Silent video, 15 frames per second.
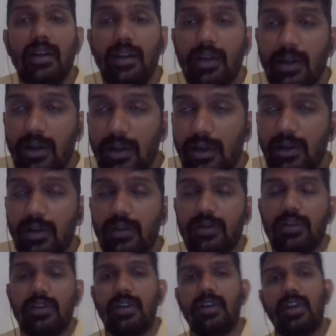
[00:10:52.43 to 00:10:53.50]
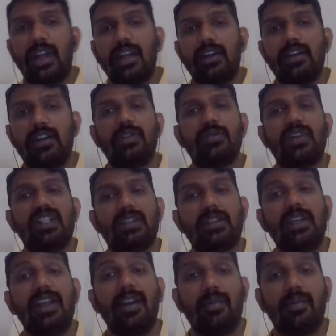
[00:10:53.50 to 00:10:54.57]
directed towards
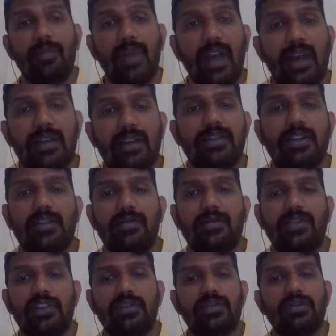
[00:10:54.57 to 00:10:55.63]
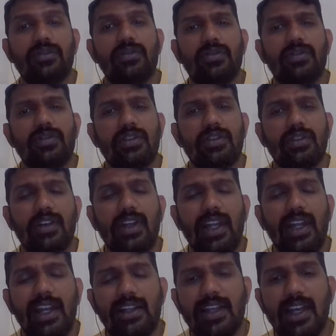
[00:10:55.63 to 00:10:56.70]
the repair service. So
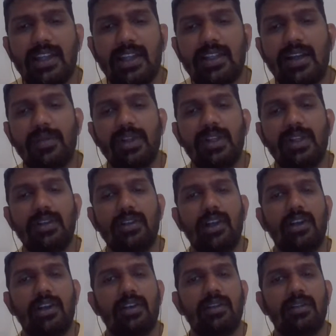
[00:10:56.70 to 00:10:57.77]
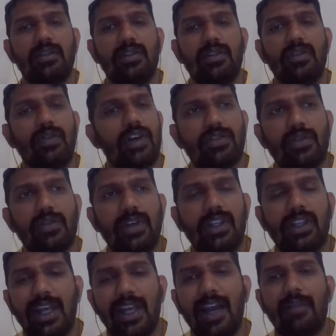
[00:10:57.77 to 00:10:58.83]
let's say example, and you are showing
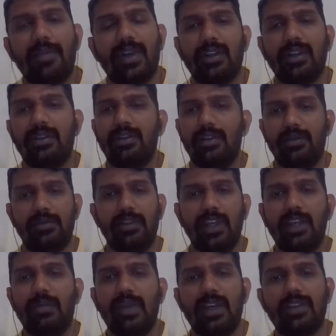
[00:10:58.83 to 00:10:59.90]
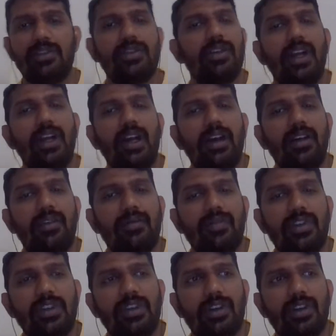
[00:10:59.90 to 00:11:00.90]
the campaign image with